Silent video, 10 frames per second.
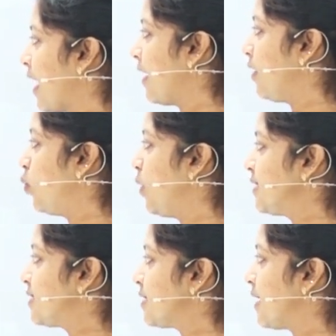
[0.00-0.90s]
and
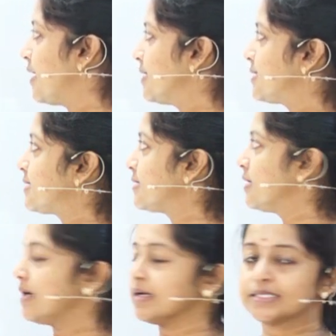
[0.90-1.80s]
which is
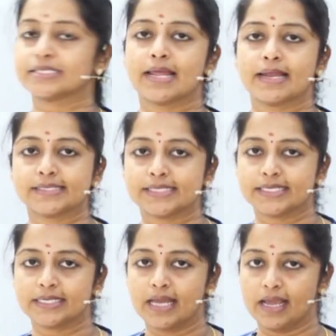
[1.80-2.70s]
a
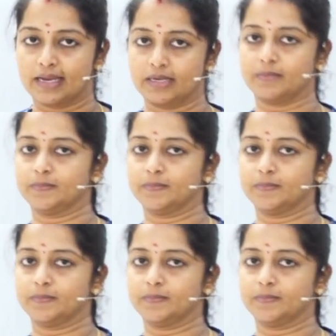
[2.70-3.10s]
slanting line?